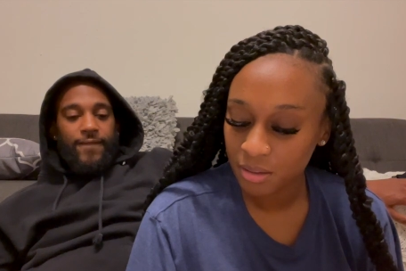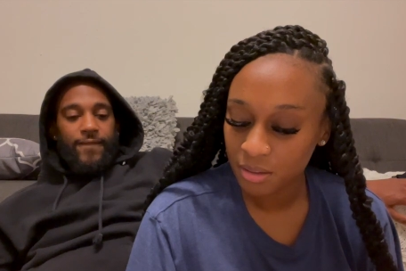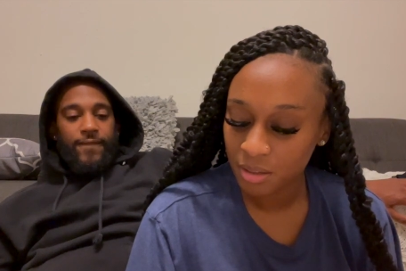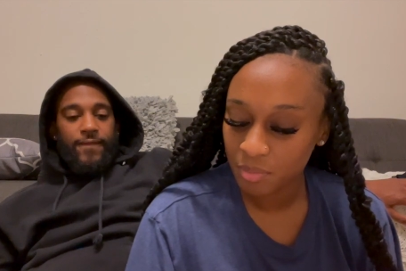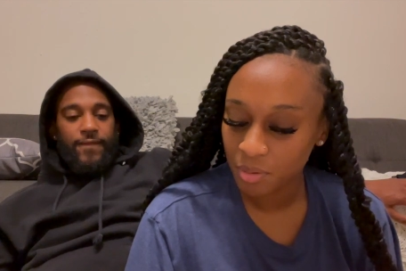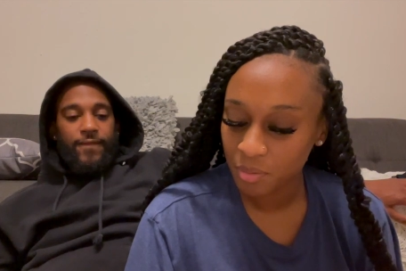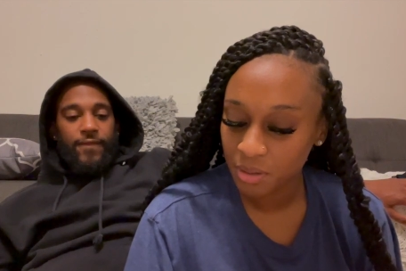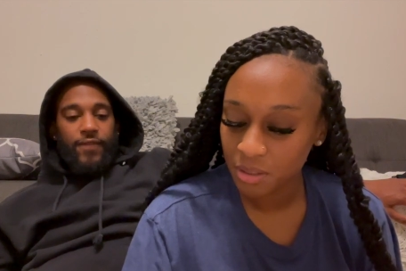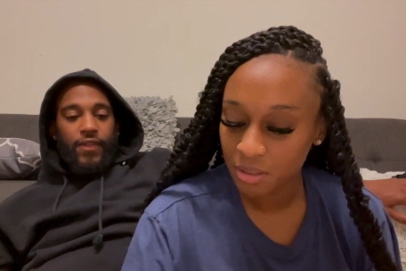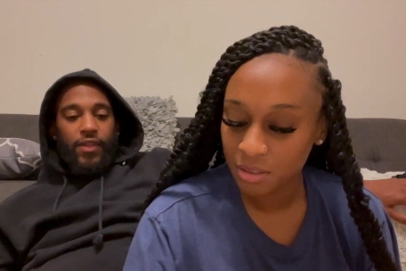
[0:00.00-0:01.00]
Speaker 1: Give me
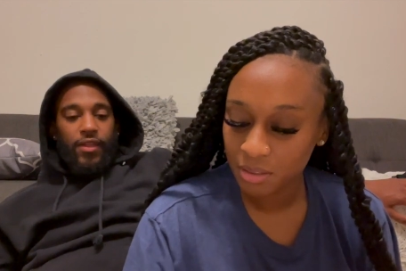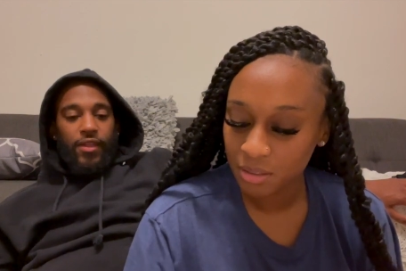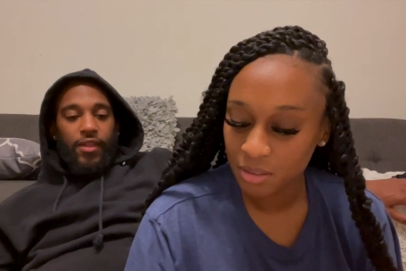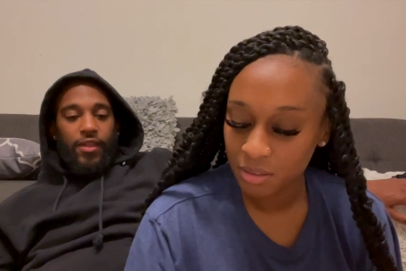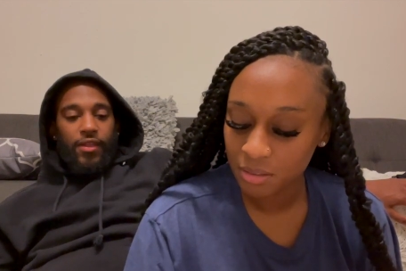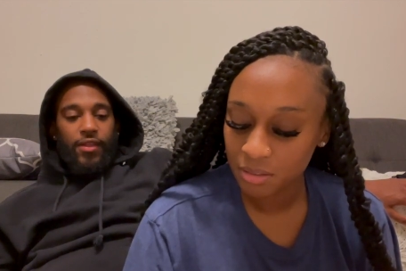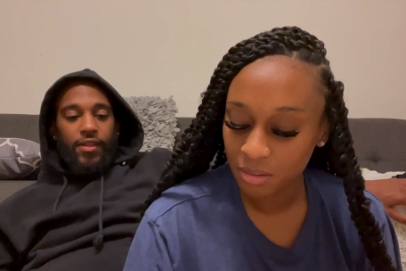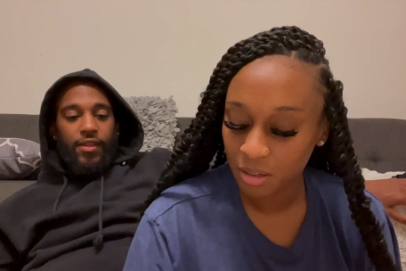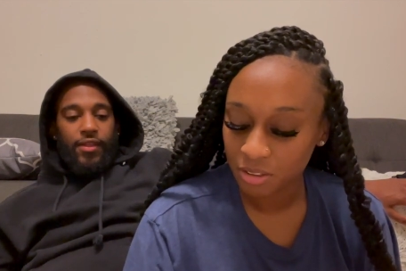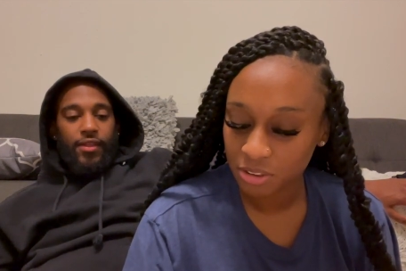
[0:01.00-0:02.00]
one.
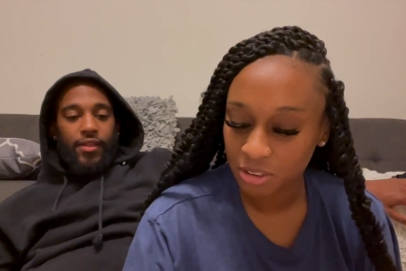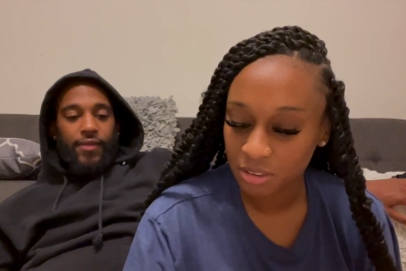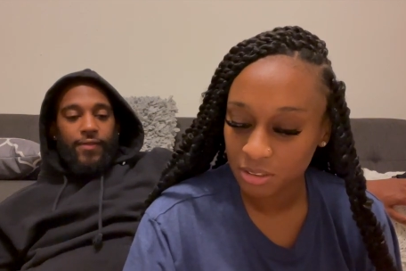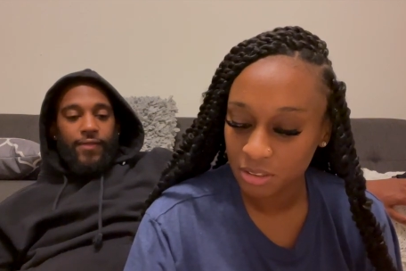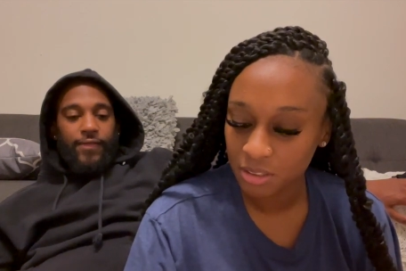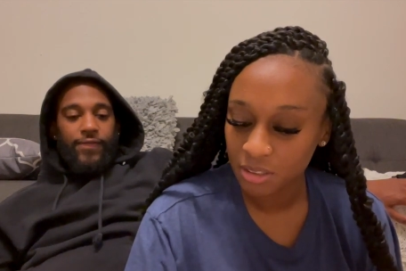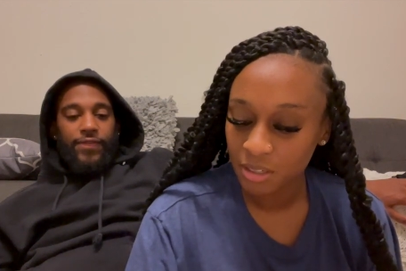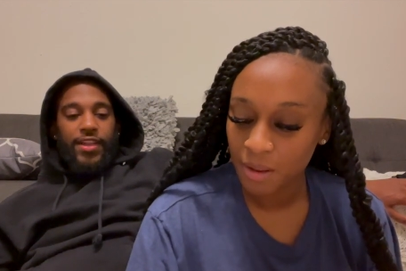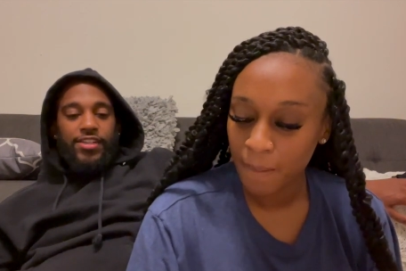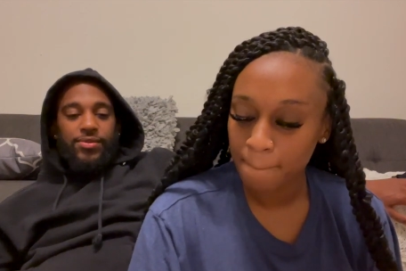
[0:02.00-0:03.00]
Oh shit.
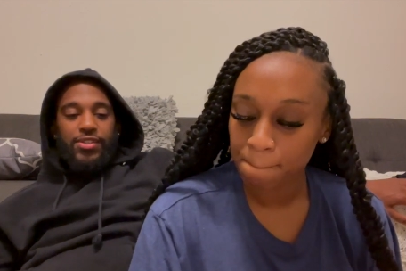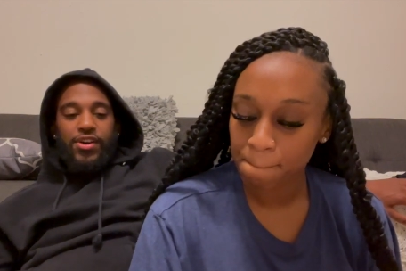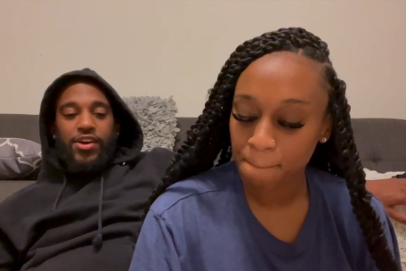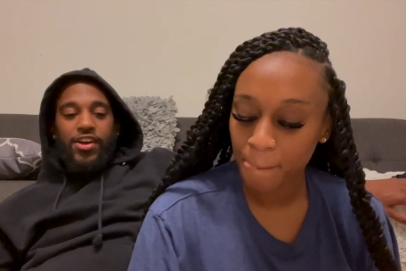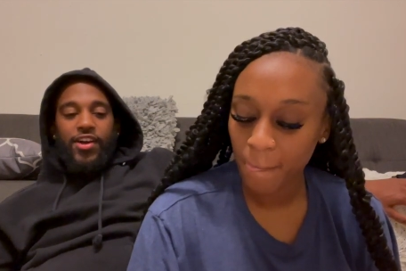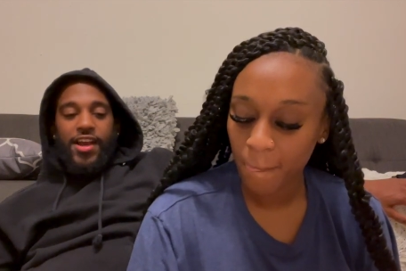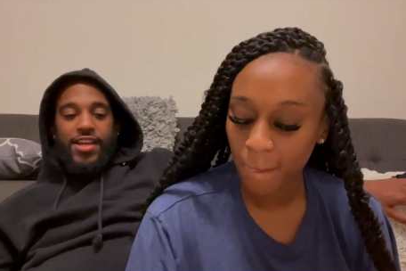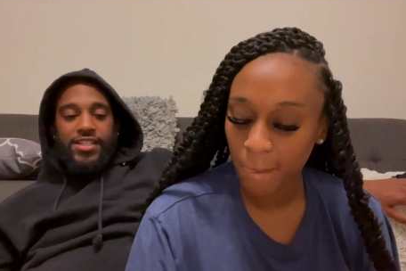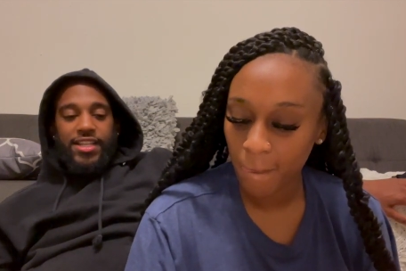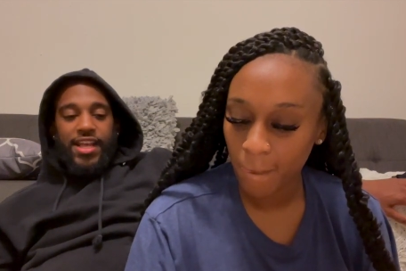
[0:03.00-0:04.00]
Niggas was going
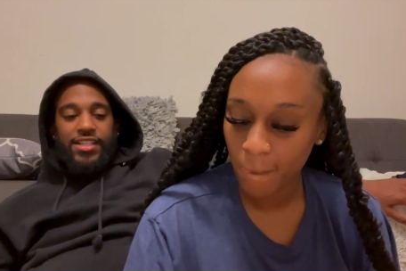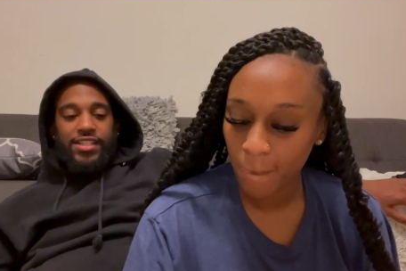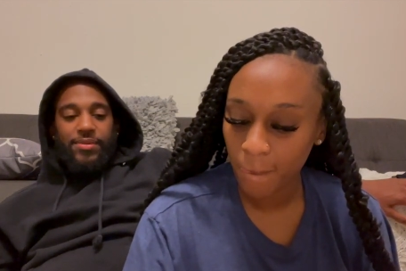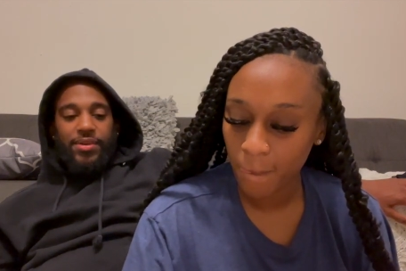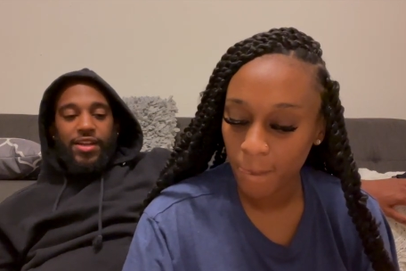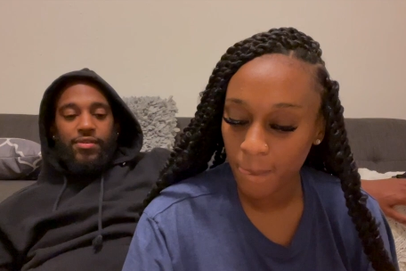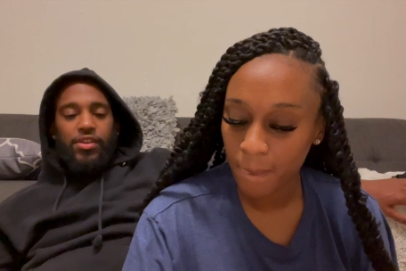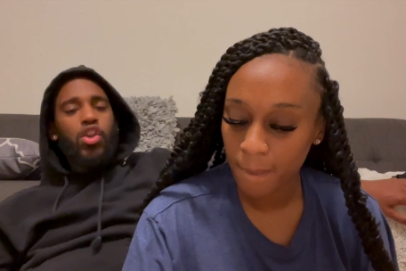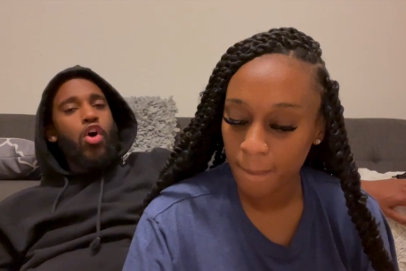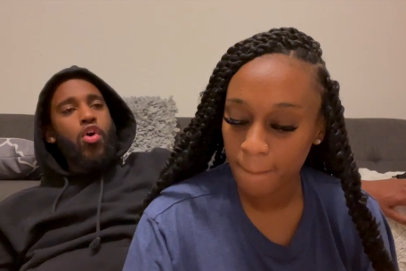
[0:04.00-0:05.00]
crazy that summer.
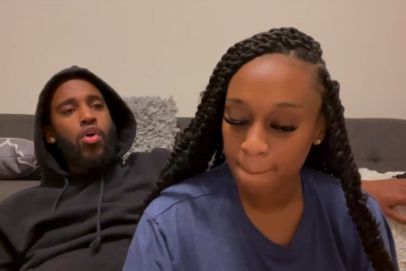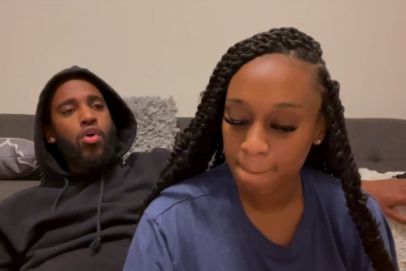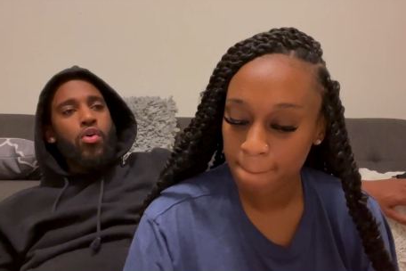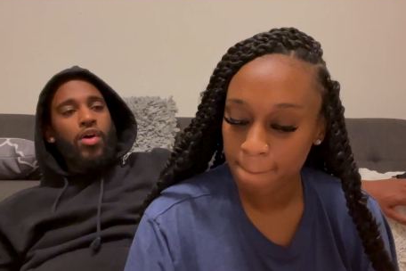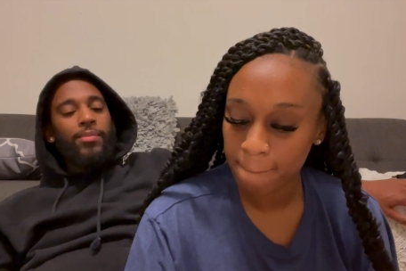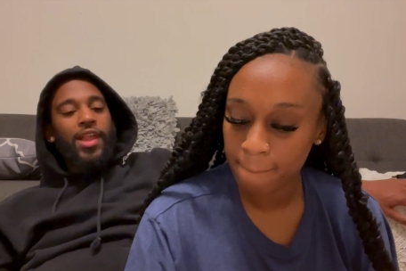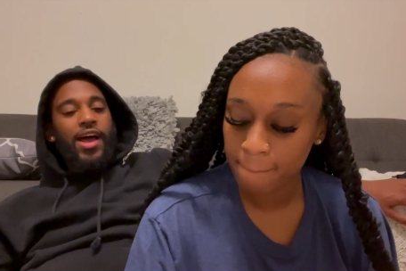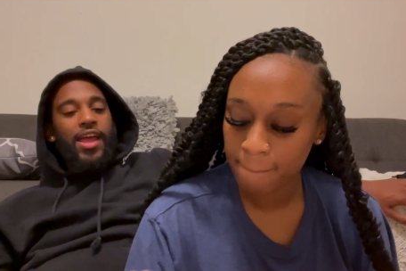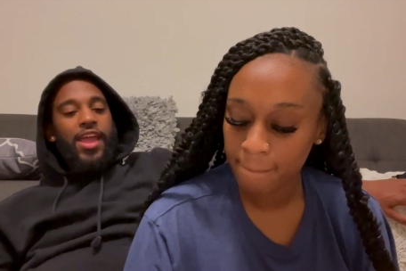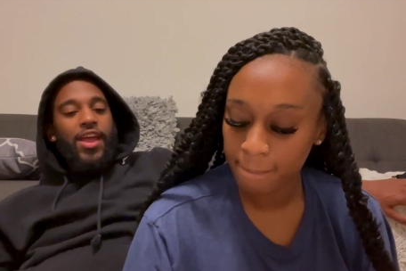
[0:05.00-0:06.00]
That no, I'm
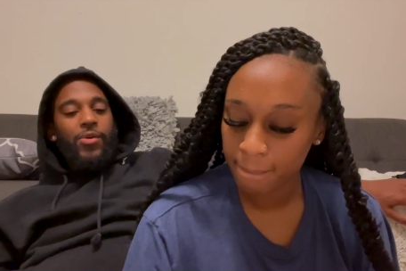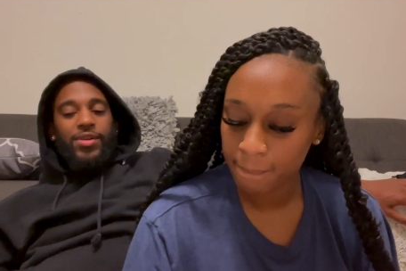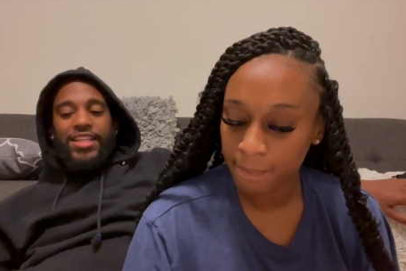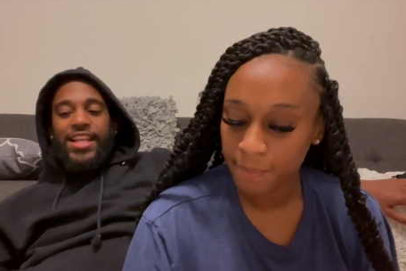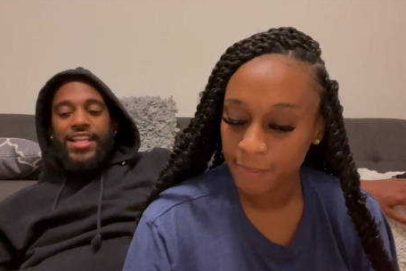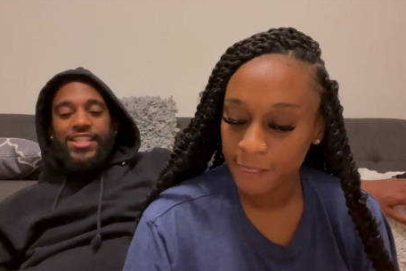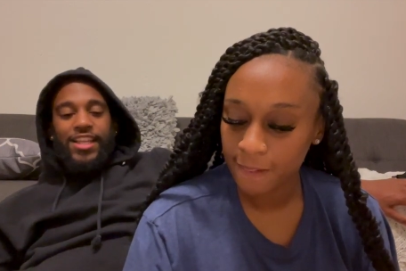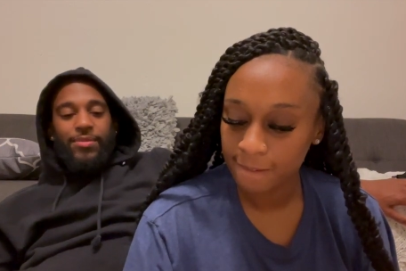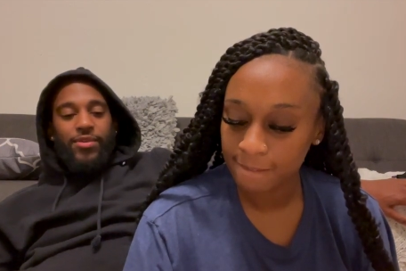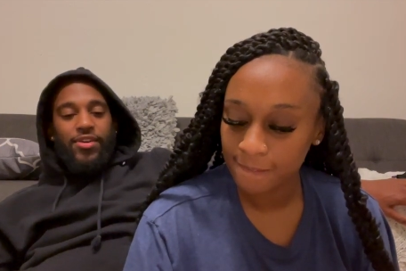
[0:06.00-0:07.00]
lying. Was that the
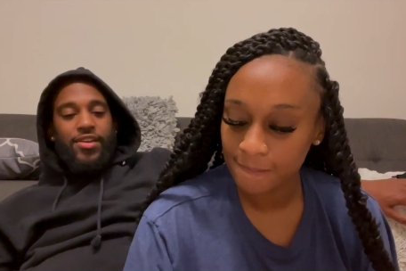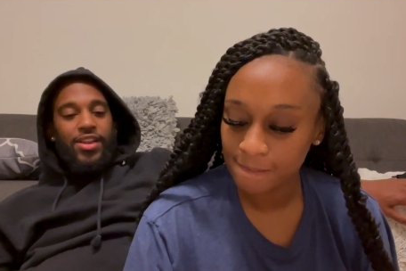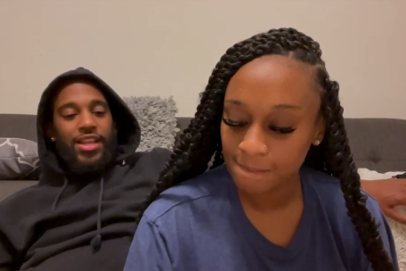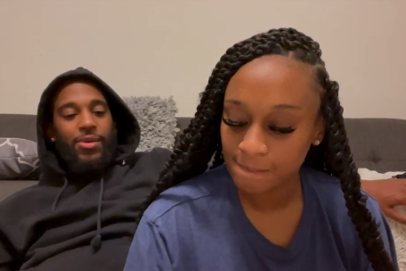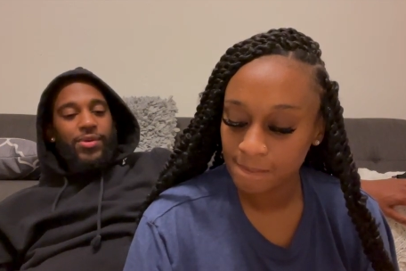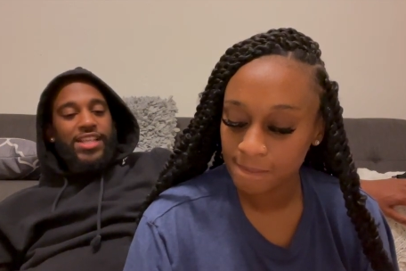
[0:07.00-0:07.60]
summer? Uh, was